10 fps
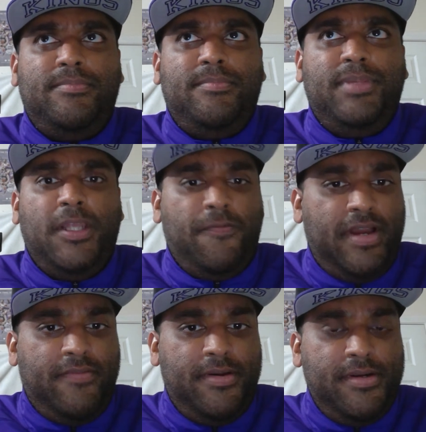below
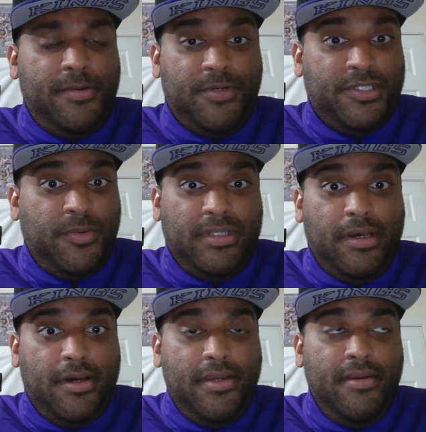500 and we're still in the
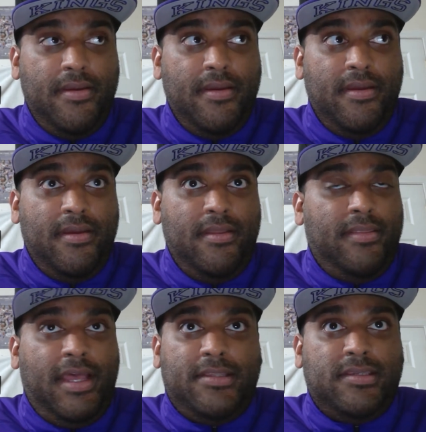hunt.
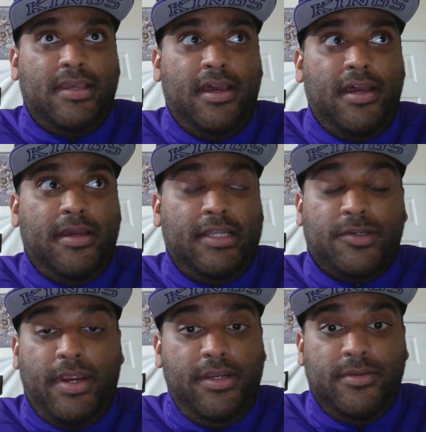That's uh, that's
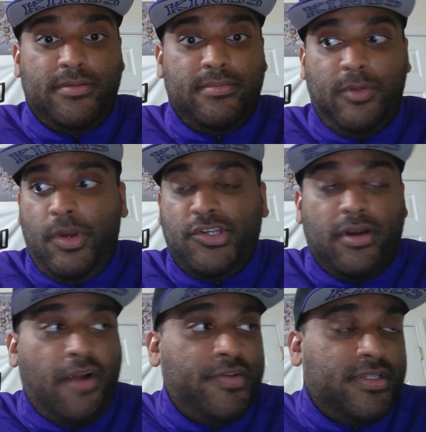great news. The Western
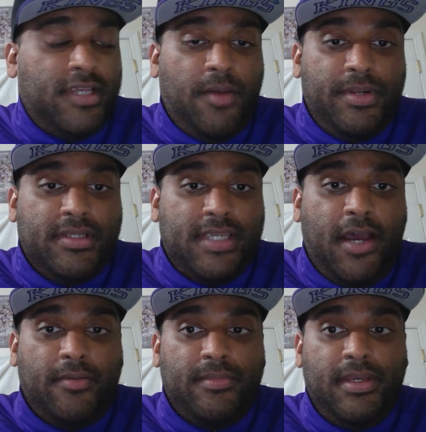Conference is helping us
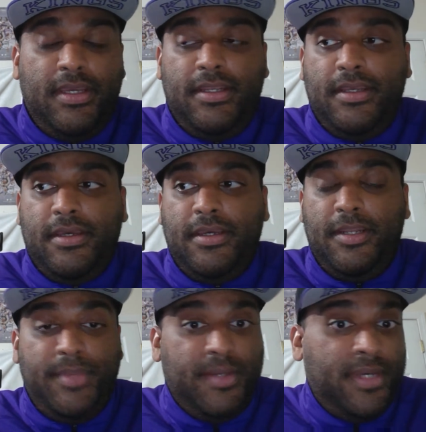out in a, in a
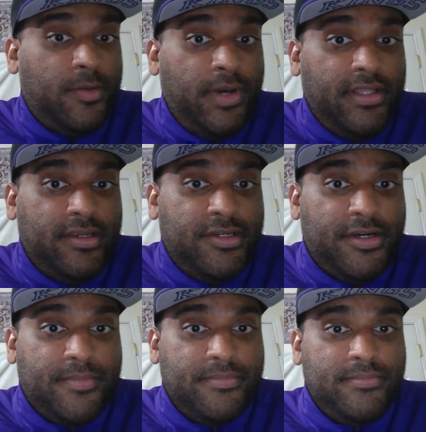big big way this
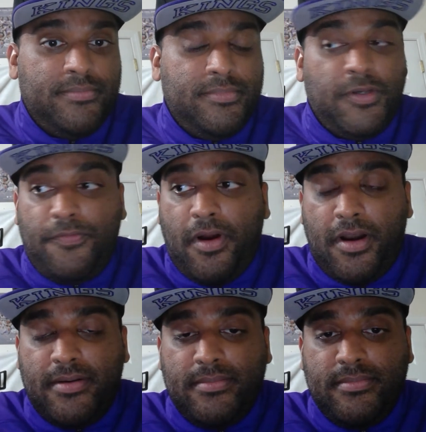year so far,
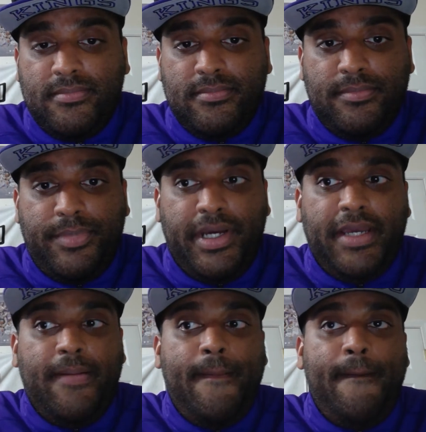but